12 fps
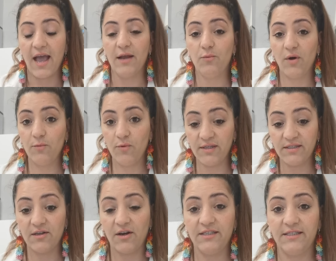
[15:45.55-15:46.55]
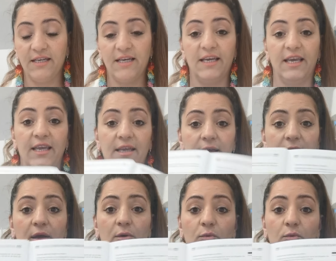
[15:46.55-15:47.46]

And when we start singing,